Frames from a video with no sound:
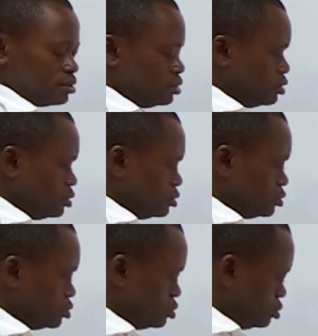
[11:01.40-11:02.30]
there
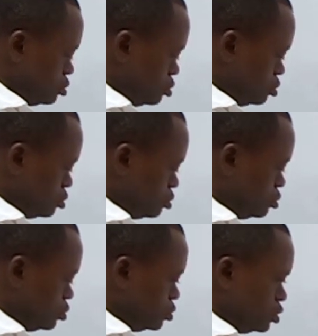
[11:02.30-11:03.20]
to
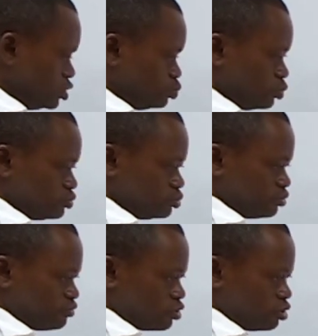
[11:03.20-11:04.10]
do these proofs
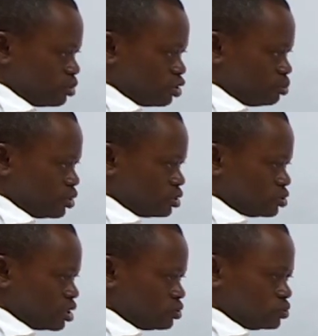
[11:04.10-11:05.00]
before coming up here,
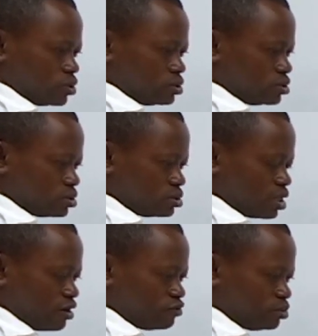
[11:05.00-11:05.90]
so that we don't
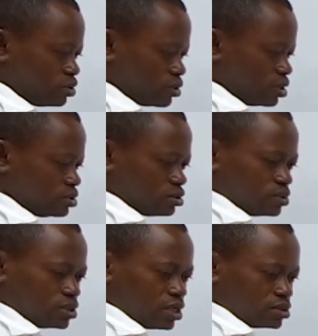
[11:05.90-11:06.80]
have to be talking
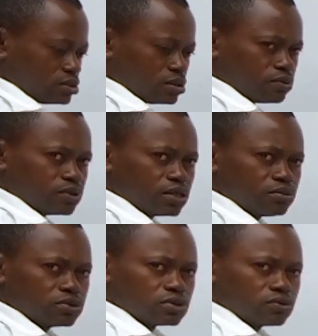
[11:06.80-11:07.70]
something that is not
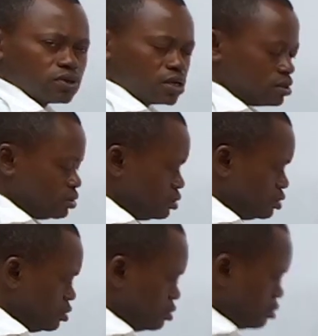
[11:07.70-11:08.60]
obtainable somewhere.
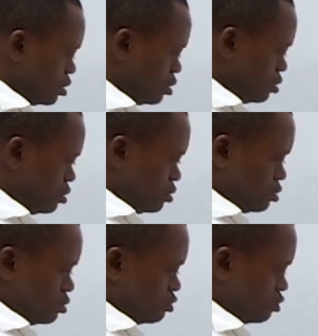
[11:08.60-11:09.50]
Okay,
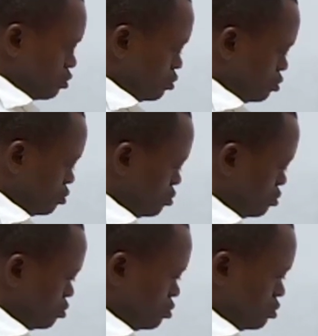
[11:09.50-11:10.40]
so
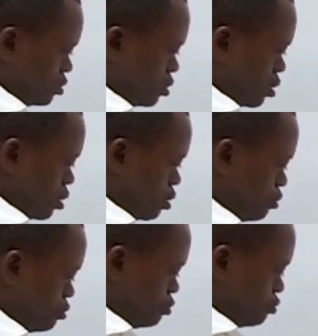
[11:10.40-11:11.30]

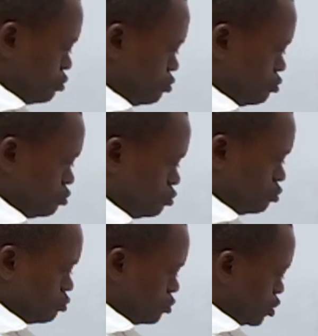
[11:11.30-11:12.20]

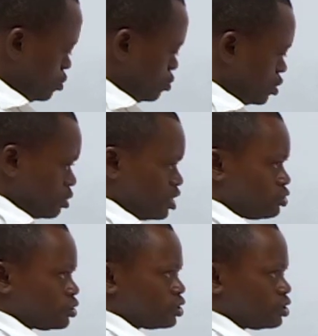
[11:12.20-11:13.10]
what am I
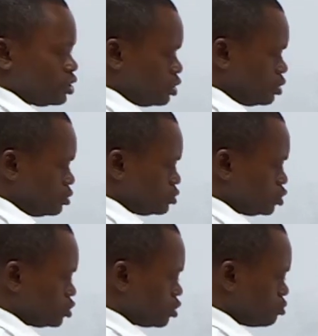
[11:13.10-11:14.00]
talking here?
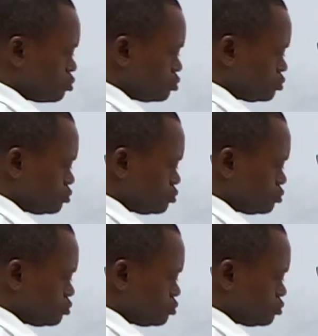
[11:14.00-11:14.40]
Sum